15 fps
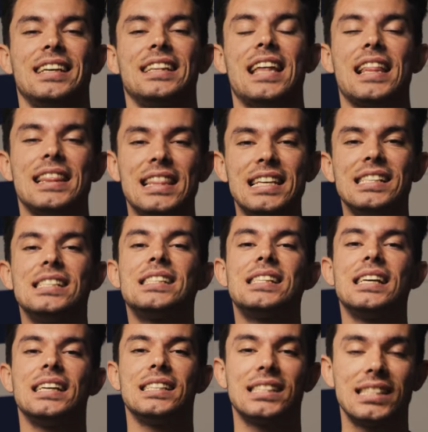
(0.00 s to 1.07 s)
that these
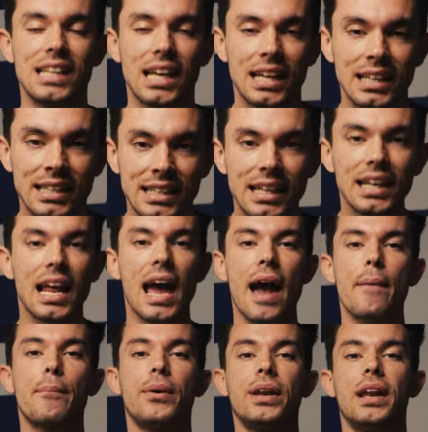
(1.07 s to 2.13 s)
things did
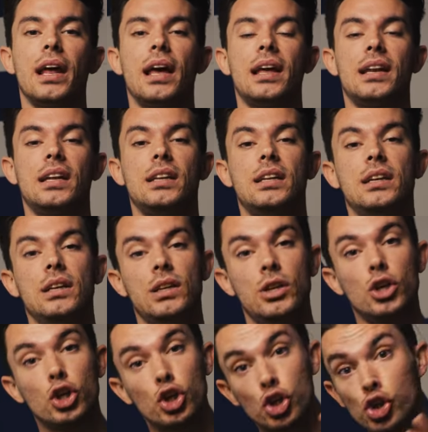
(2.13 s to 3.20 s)
happen and indeed
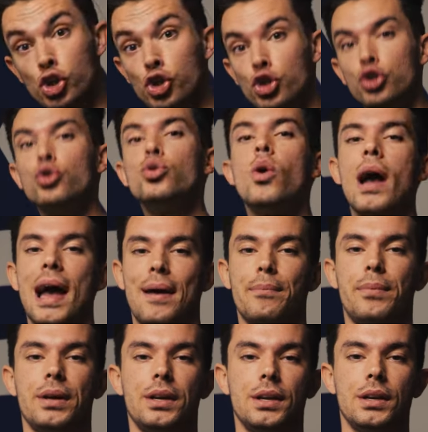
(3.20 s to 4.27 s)
do
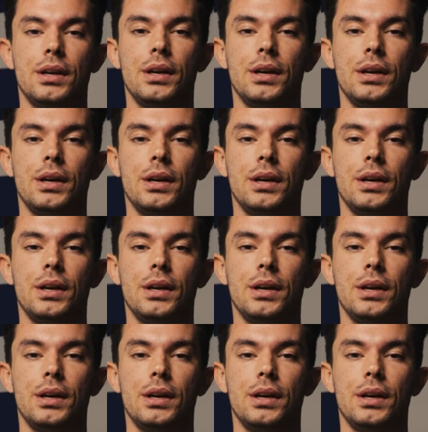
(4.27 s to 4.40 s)
happen,